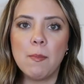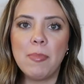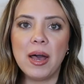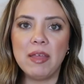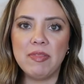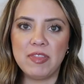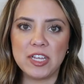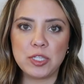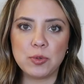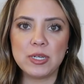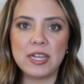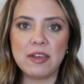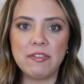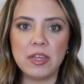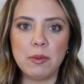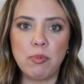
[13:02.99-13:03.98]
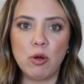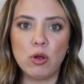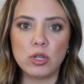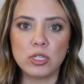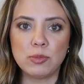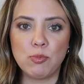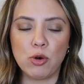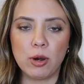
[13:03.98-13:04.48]
But this one definitely
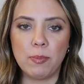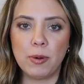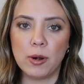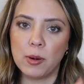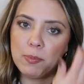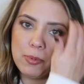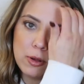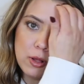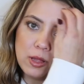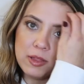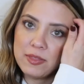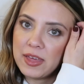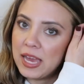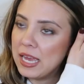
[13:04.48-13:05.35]
pulls more purple